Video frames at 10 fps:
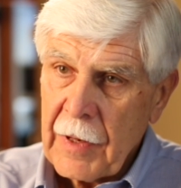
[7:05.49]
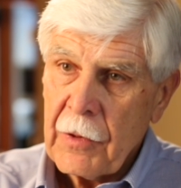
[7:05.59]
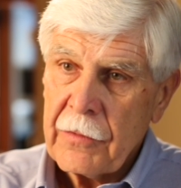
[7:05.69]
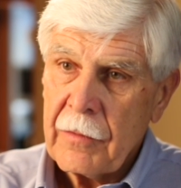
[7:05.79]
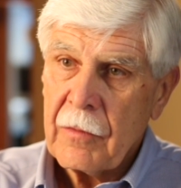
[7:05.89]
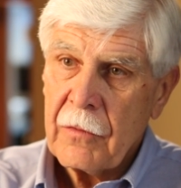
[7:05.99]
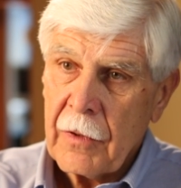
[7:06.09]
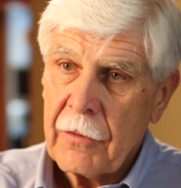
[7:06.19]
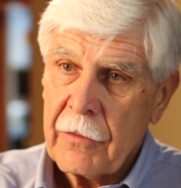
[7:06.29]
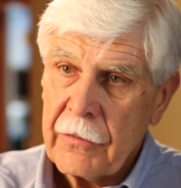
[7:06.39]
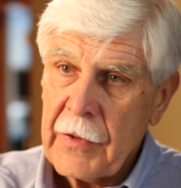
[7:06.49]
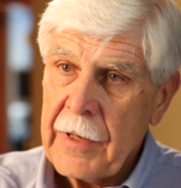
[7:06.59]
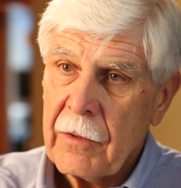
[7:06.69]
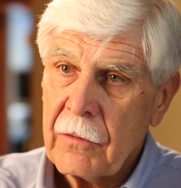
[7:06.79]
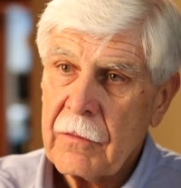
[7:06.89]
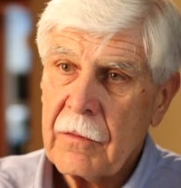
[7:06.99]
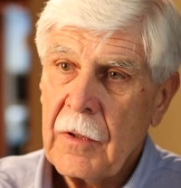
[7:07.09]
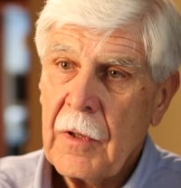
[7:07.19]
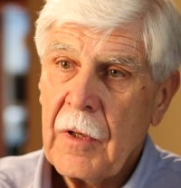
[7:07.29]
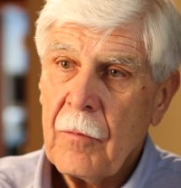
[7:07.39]
I wasn't in charge of sales,
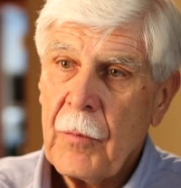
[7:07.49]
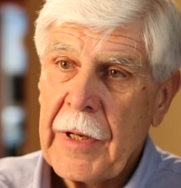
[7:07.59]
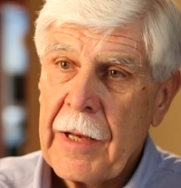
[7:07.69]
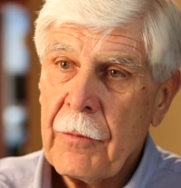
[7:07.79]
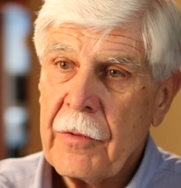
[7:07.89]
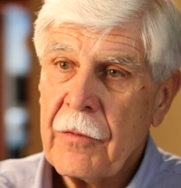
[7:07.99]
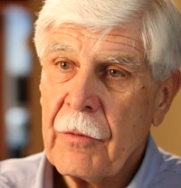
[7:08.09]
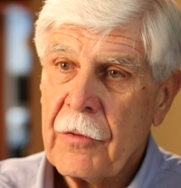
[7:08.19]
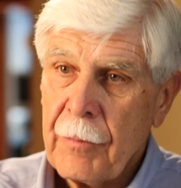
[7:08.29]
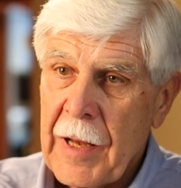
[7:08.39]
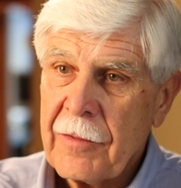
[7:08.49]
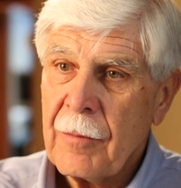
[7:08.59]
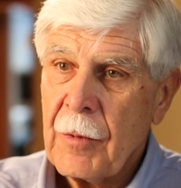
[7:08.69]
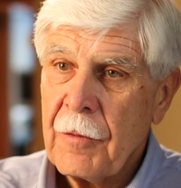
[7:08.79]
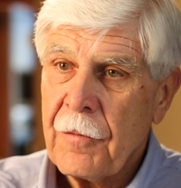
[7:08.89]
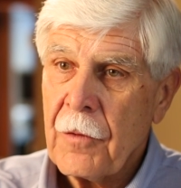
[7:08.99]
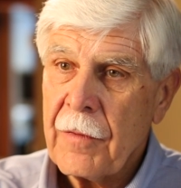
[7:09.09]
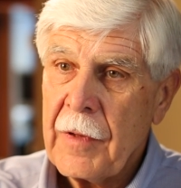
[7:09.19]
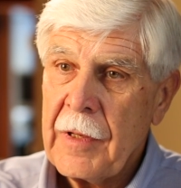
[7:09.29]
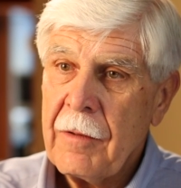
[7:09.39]
but I was responsible for
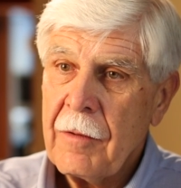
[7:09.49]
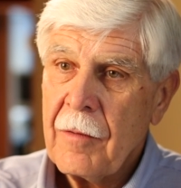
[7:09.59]
the